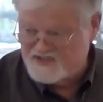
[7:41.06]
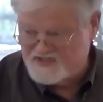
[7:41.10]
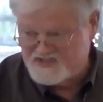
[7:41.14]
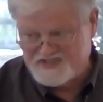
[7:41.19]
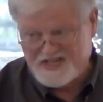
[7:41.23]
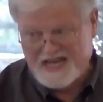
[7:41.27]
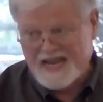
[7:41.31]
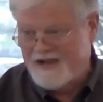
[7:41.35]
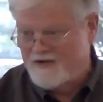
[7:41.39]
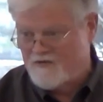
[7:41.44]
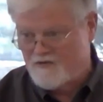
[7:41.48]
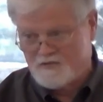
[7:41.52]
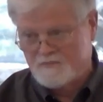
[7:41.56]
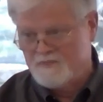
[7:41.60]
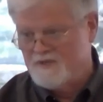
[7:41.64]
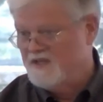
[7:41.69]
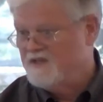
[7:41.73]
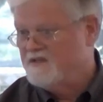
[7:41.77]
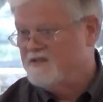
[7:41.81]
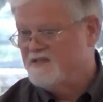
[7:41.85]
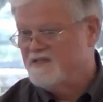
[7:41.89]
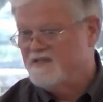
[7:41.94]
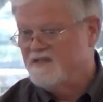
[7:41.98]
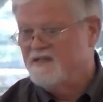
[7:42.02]
about this
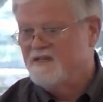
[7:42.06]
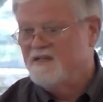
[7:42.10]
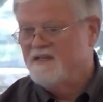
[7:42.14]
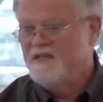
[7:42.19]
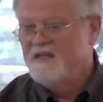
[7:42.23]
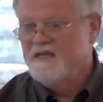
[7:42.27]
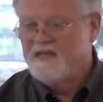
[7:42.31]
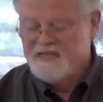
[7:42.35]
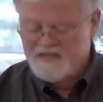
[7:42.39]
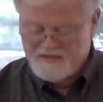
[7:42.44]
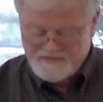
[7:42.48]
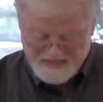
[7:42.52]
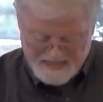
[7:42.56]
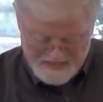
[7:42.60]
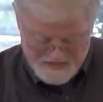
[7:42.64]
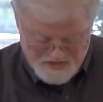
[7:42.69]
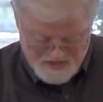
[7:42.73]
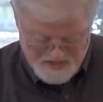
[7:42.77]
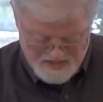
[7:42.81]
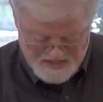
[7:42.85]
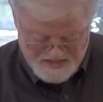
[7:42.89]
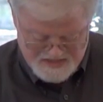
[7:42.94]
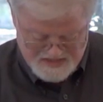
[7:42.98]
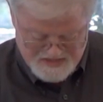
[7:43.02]
sacrament
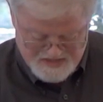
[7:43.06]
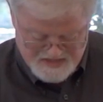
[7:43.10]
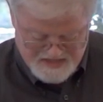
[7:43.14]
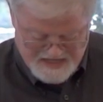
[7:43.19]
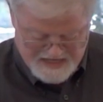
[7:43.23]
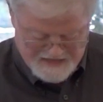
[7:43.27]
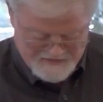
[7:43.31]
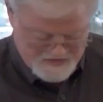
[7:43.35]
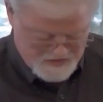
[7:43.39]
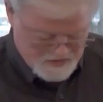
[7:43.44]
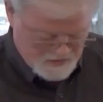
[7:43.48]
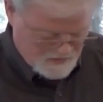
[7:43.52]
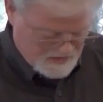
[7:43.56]
that Jesus